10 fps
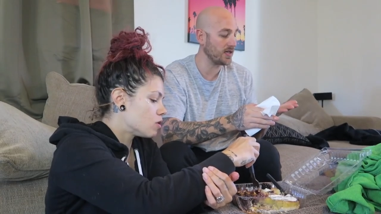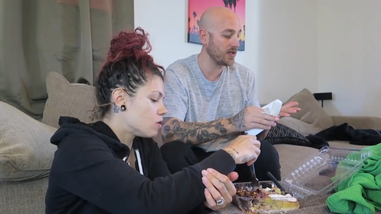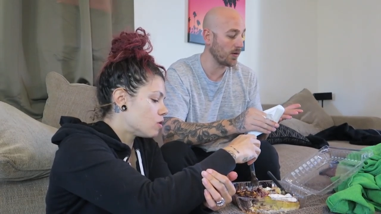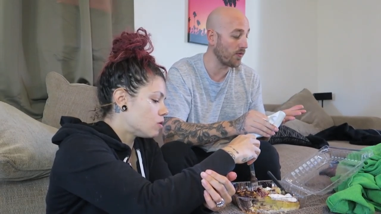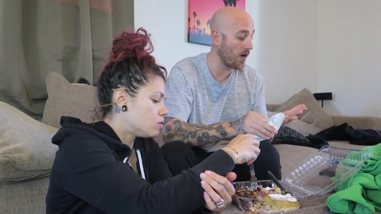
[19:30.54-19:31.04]
Speaker 1: it in
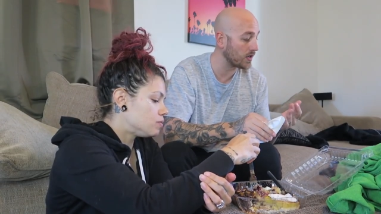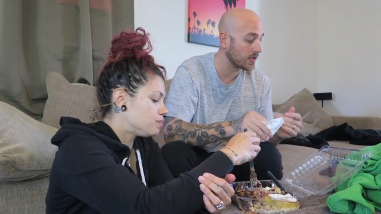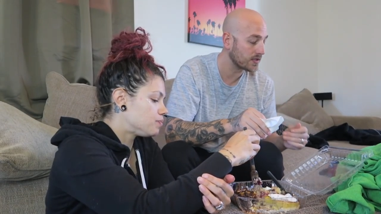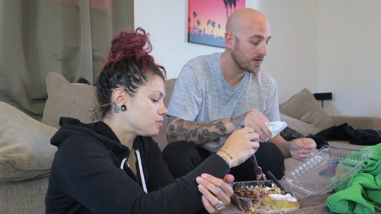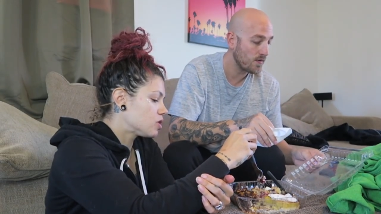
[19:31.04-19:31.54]
their
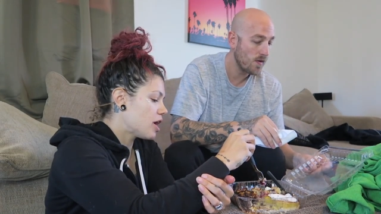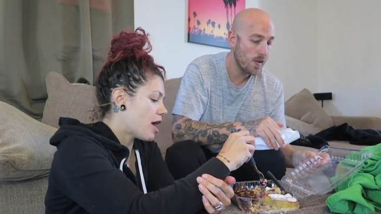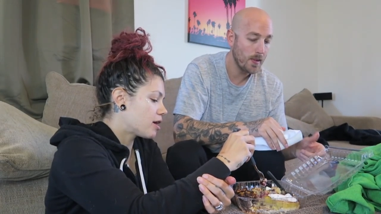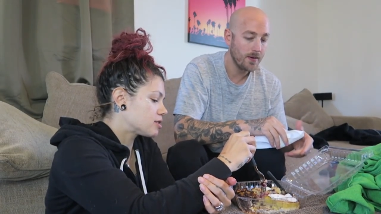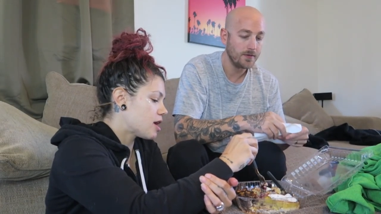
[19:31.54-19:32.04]
product.
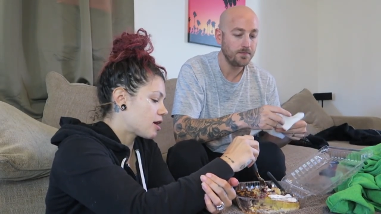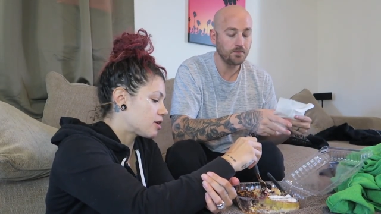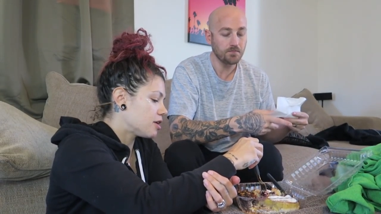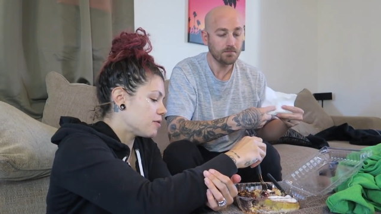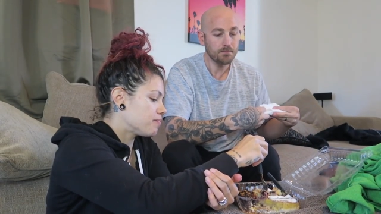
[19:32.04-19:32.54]
Yeah,
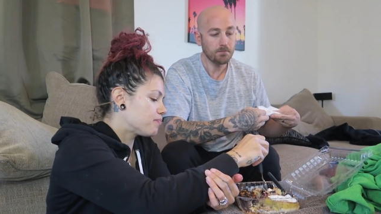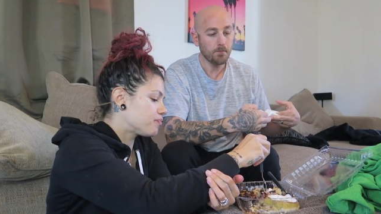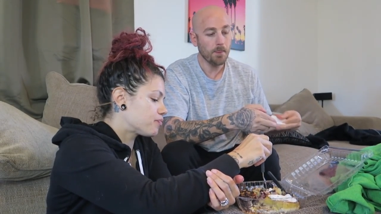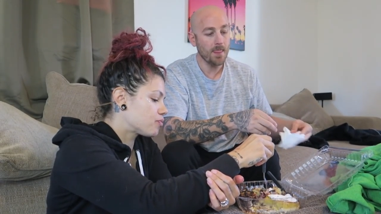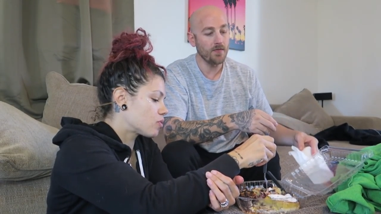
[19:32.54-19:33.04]
exactly.
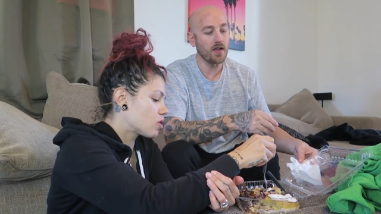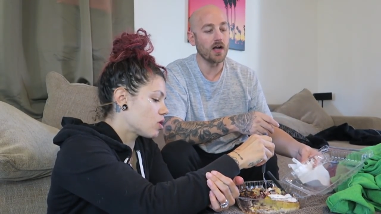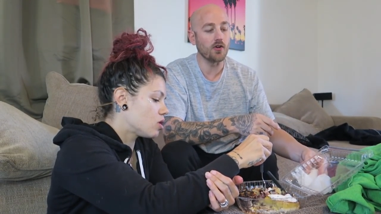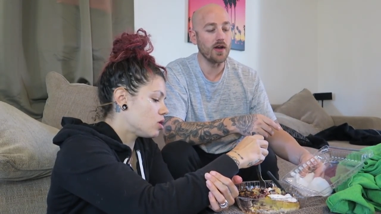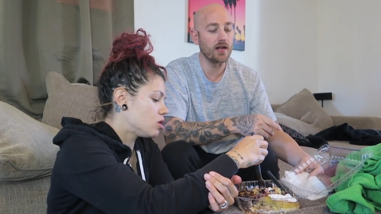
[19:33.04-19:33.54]
And they
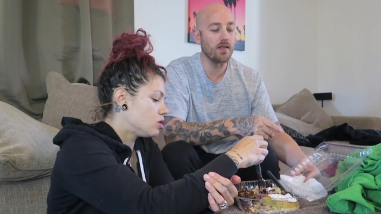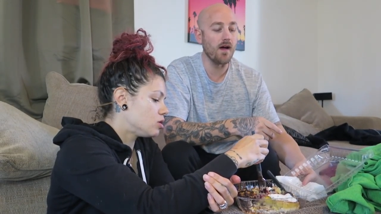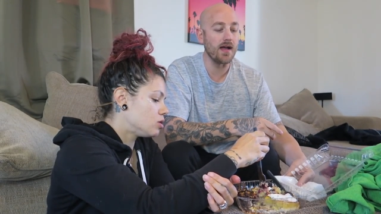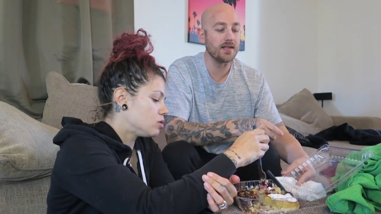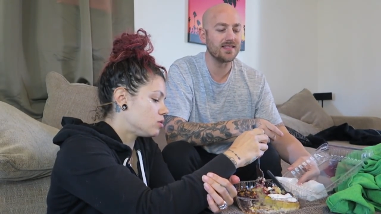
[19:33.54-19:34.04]
got great
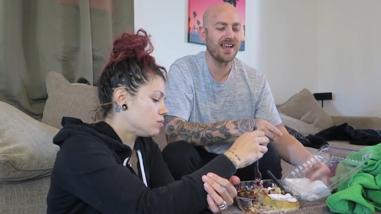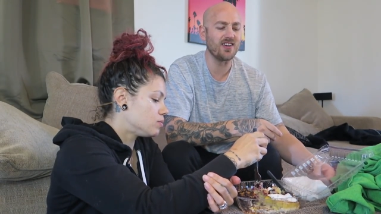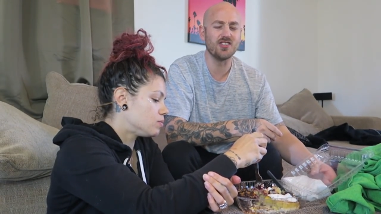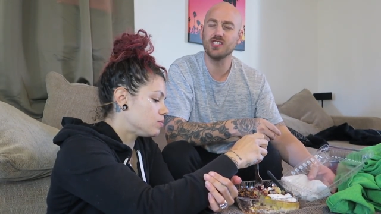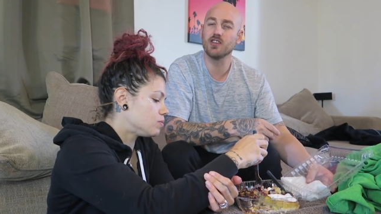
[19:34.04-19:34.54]
clients. The
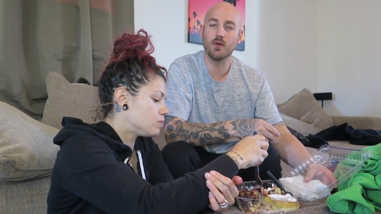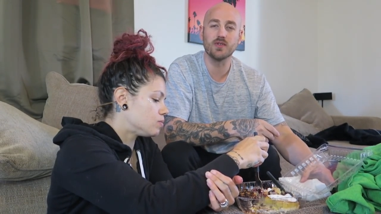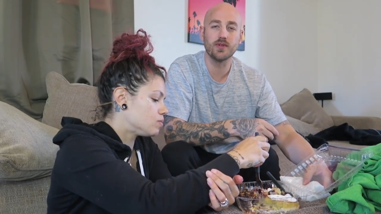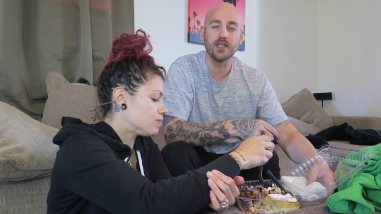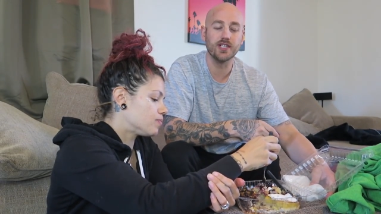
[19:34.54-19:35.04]
energy's
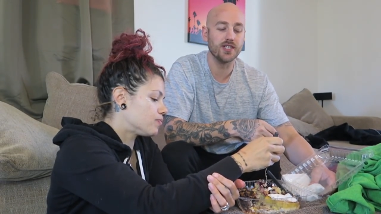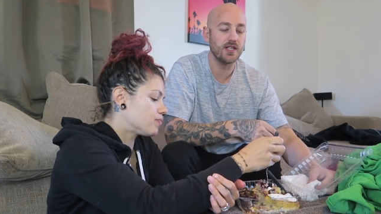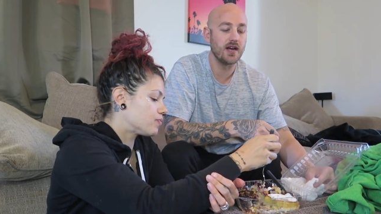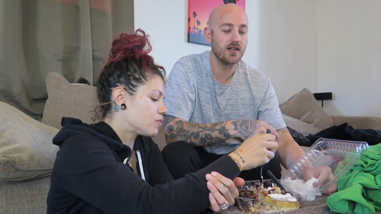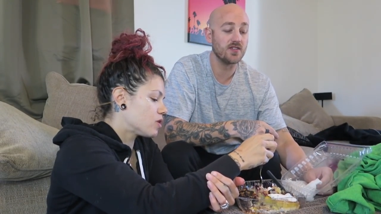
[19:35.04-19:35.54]
always really
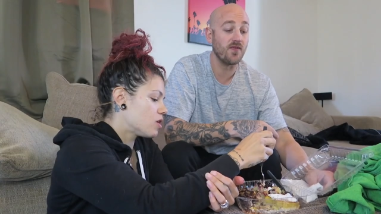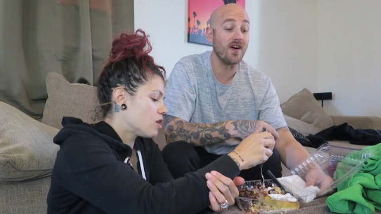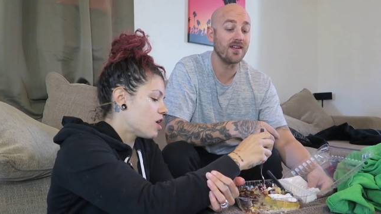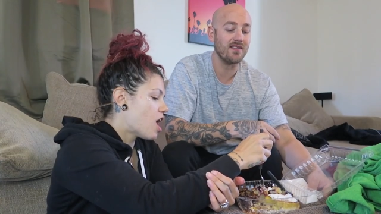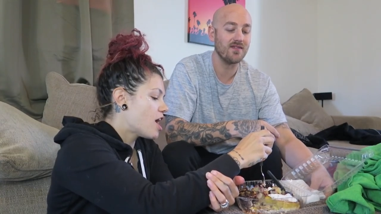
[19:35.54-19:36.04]
good there. It's
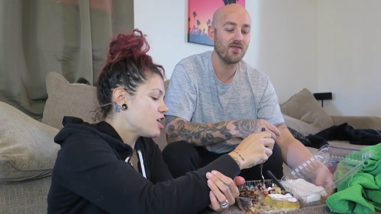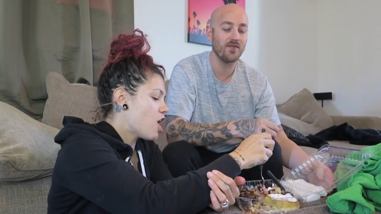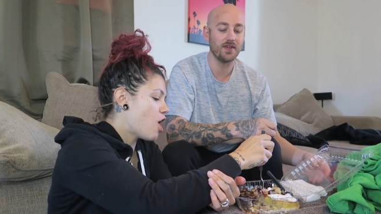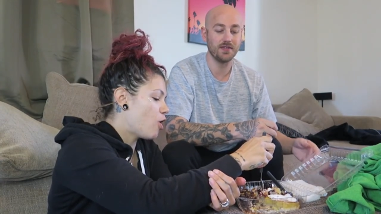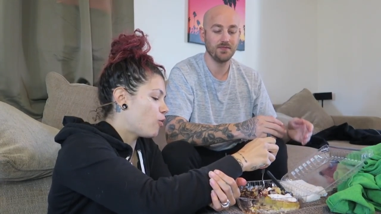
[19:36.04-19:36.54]
fun.
Speaker 2: I
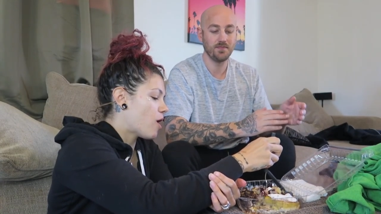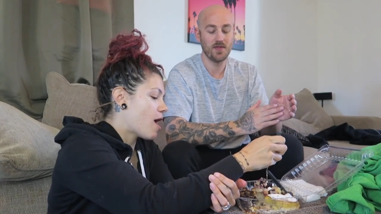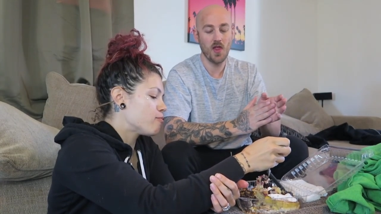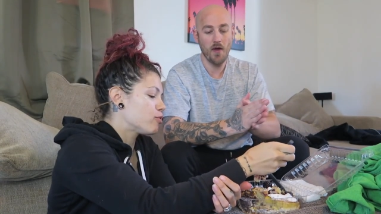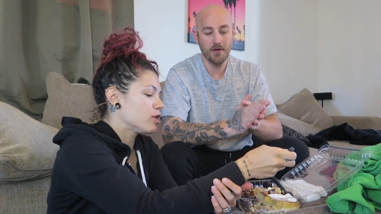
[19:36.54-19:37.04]
know.
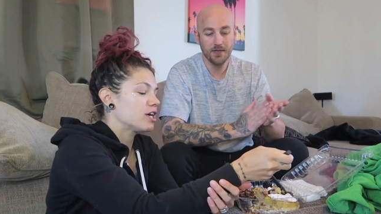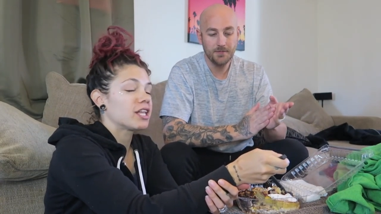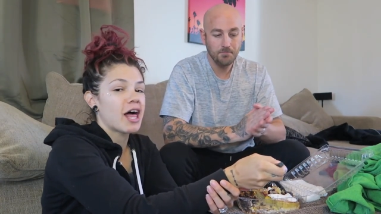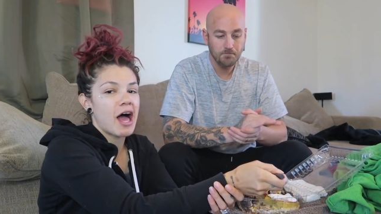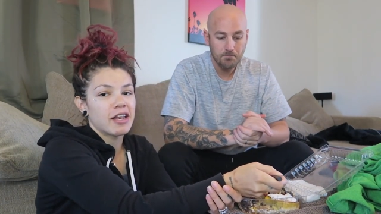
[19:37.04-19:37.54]
I'm really
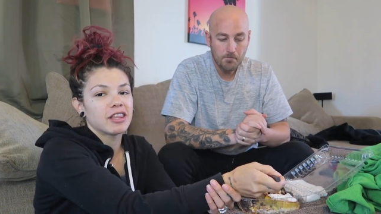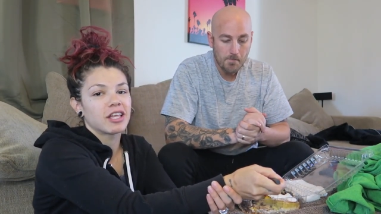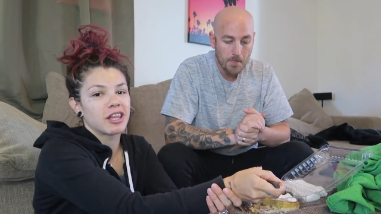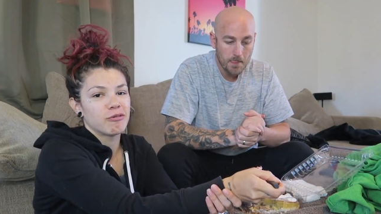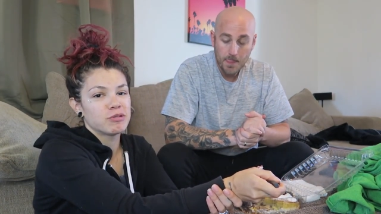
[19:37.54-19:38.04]
glad at
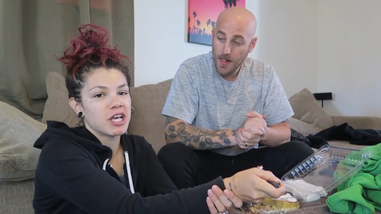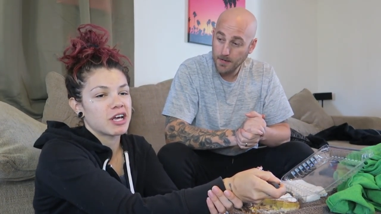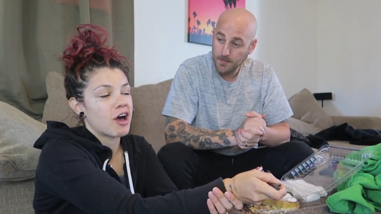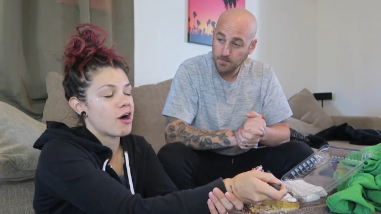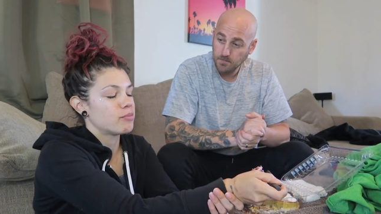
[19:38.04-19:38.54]
the clips
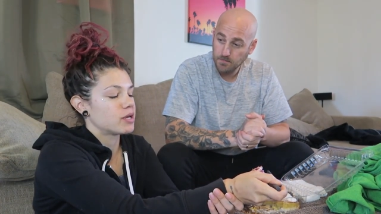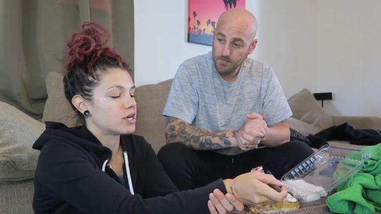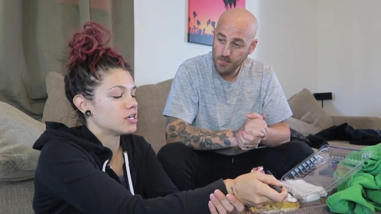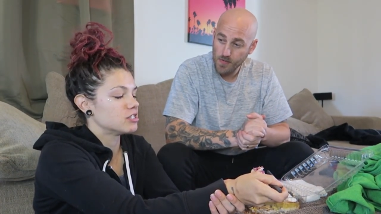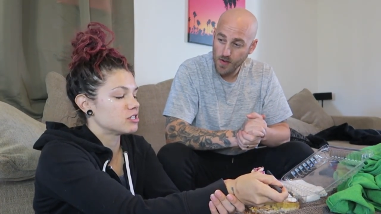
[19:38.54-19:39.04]
I got
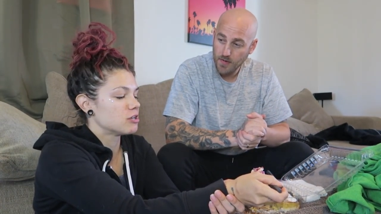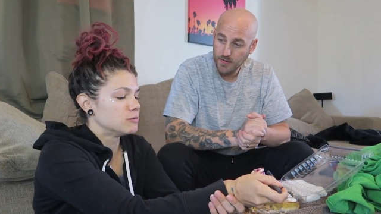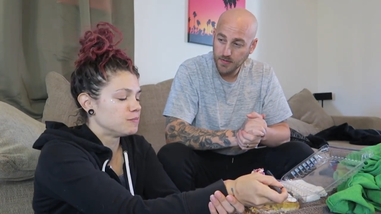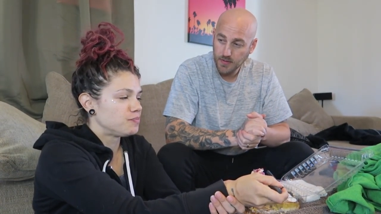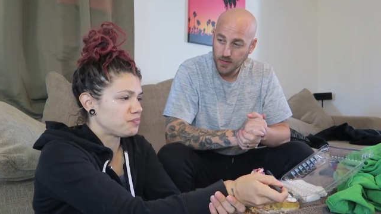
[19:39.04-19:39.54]
because,
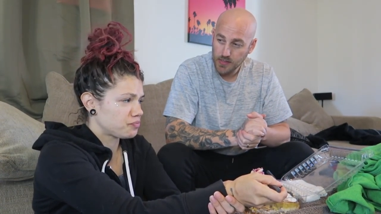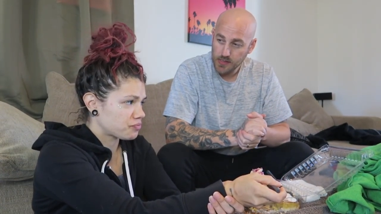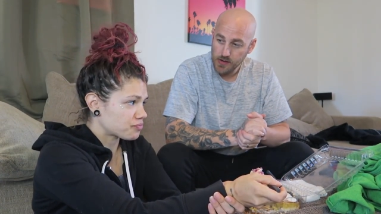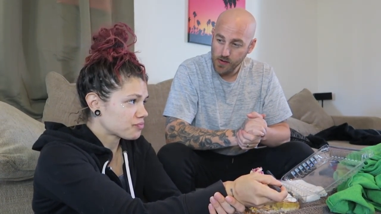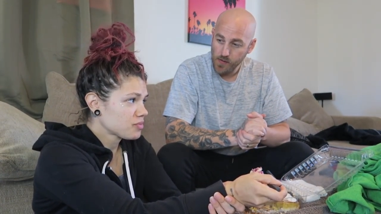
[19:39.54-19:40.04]

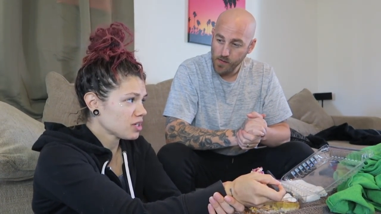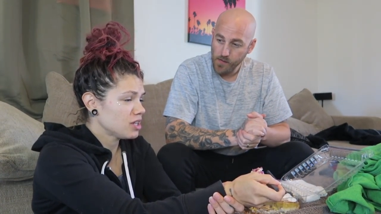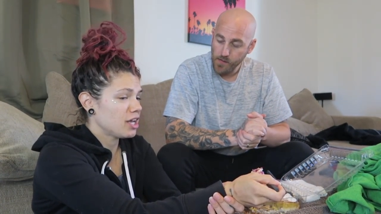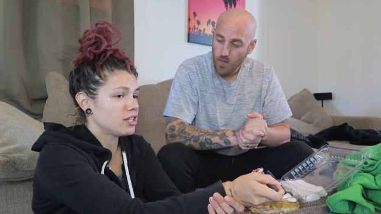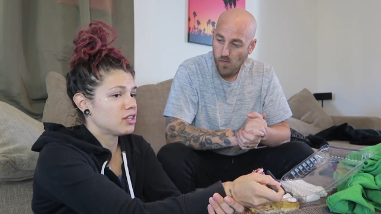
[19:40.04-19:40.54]

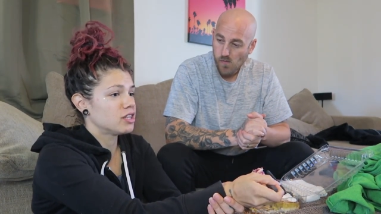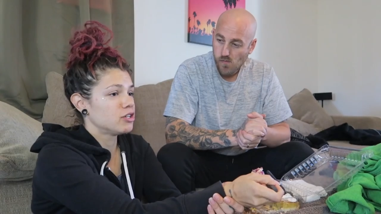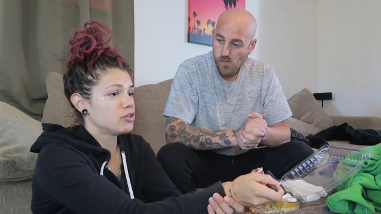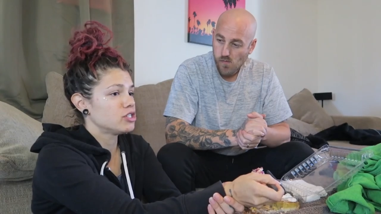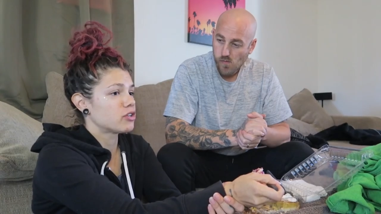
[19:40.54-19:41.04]
like,
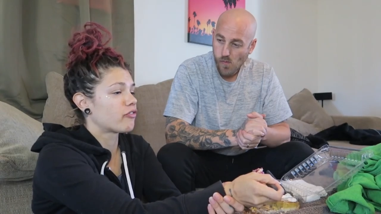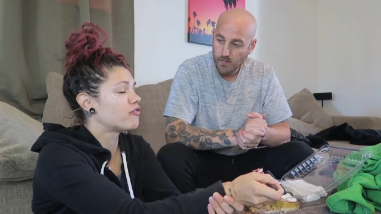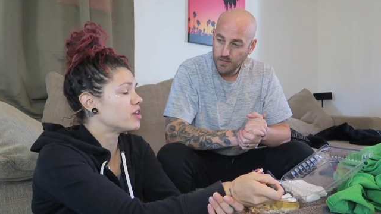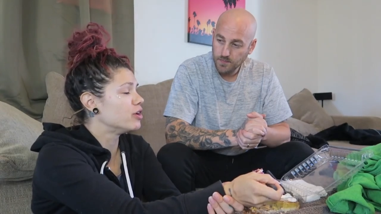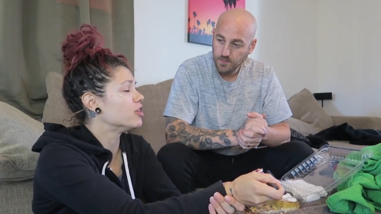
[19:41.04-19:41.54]
you could just
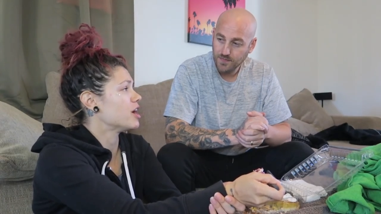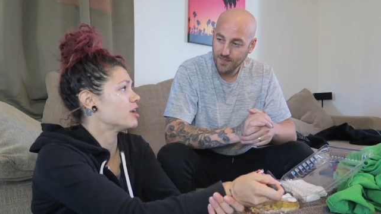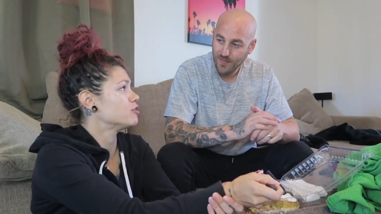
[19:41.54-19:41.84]
feel the